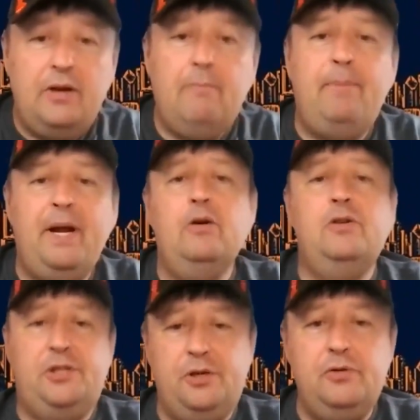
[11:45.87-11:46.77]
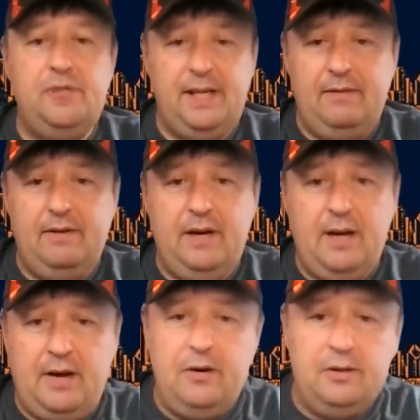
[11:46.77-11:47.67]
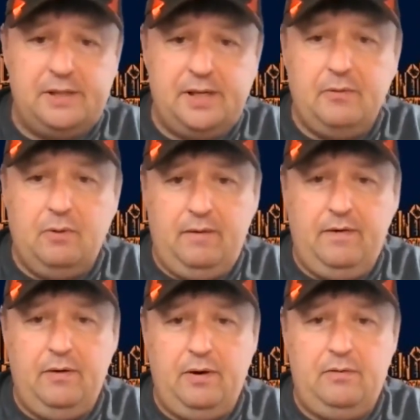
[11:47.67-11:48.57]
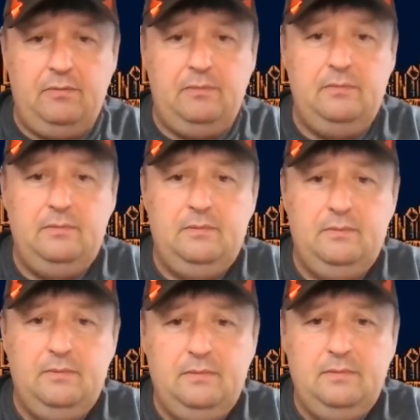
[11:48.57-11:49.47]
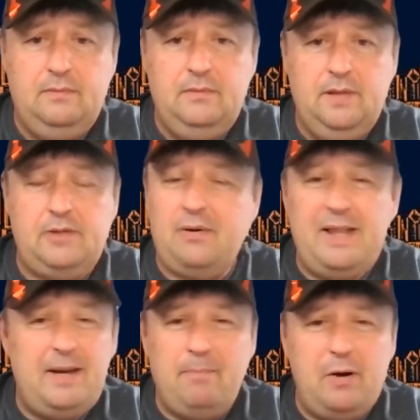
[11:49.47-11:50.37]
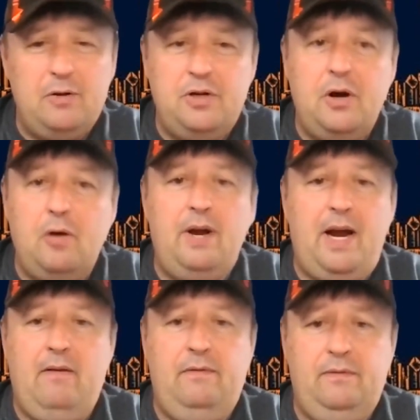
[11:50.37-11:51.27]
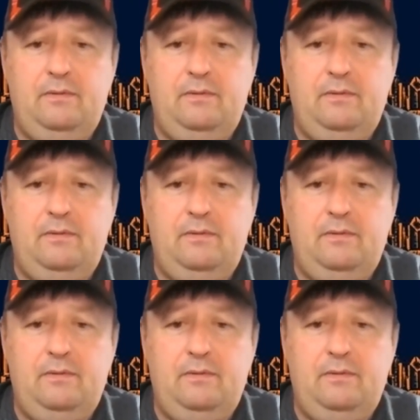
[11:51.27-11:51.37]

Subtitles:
have Bears shoes even. I noticed in the one photo. Is there anything Bears you don't have?